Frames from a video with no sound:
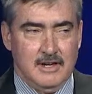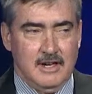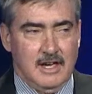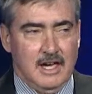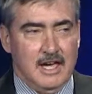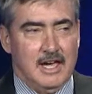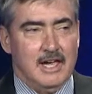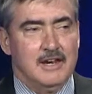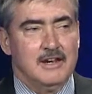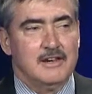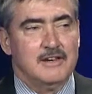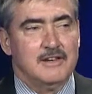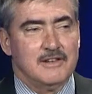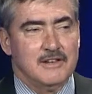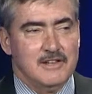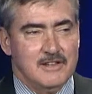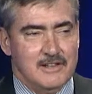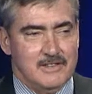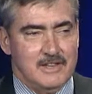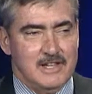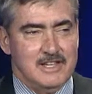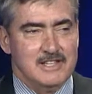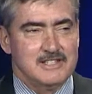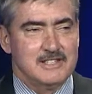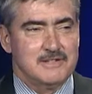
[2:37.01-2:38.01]
and
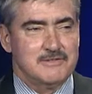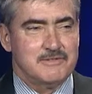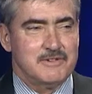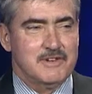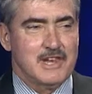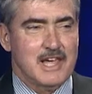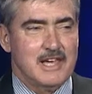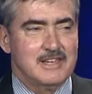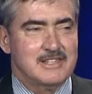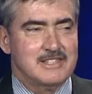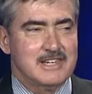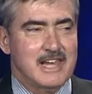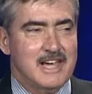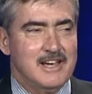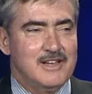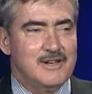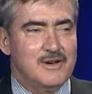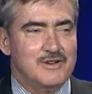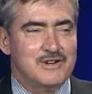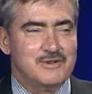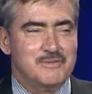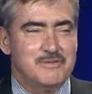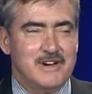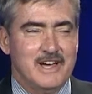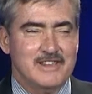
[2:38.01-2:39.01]
these
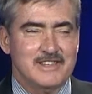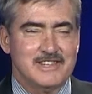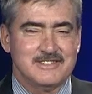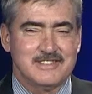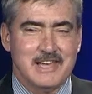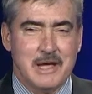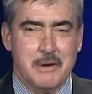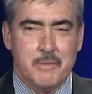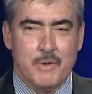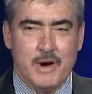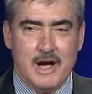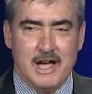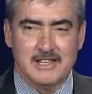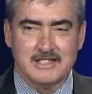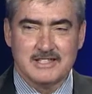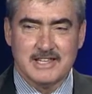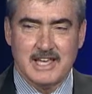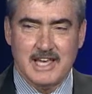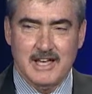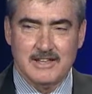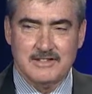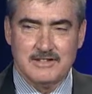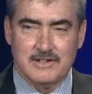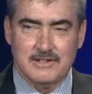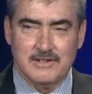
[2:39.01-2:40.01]
stakeholders provide the same wise
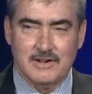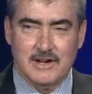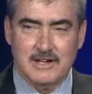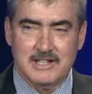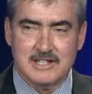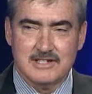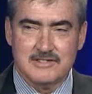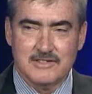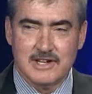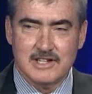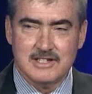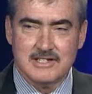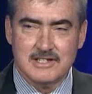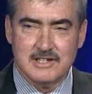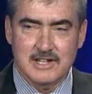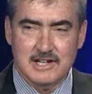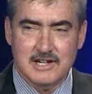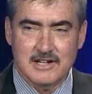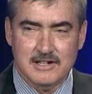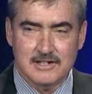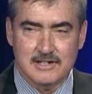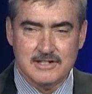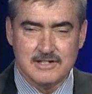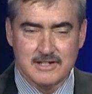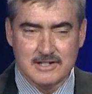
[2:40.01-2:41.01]
counsel to our district
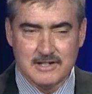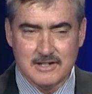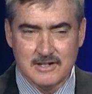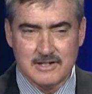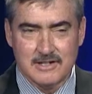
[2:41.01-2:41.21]
engineers